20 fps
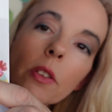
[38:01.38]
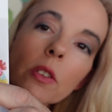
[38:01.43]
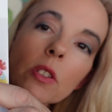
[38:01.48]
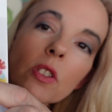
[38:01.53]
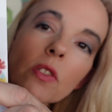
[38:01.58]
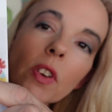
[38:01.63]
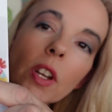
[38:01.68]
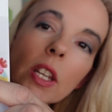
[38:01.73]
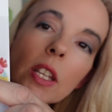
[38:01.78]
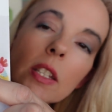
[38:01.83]
those
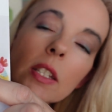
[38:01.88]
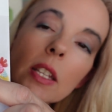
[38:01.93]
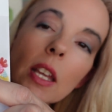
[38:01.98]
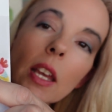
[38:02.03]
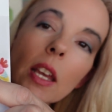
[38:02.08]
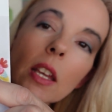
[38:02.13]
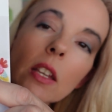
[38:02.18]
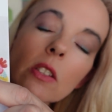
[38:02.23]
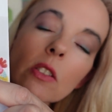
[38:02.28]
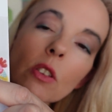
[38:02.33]
funny
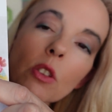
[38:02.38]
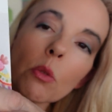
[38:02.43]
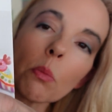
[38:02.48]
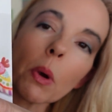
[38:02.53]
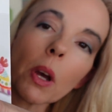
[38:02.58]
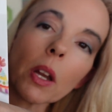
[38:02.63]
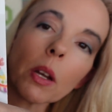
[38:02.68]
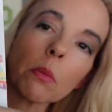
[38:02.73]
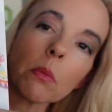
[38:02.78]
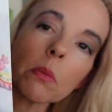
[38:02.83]
sayings are the
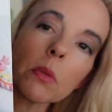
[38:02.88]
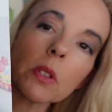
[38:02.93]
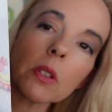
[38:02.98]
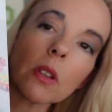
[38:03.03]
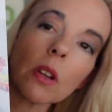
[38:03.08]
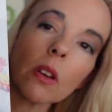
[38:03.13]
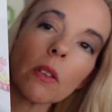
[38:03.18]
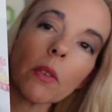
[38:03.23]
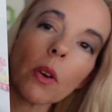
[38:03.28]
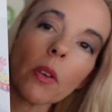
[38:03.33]
bottoms
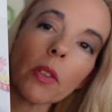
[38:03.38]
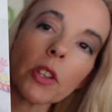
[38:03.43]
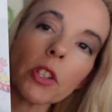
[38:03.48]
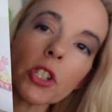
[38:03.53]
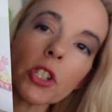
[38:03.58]
of all the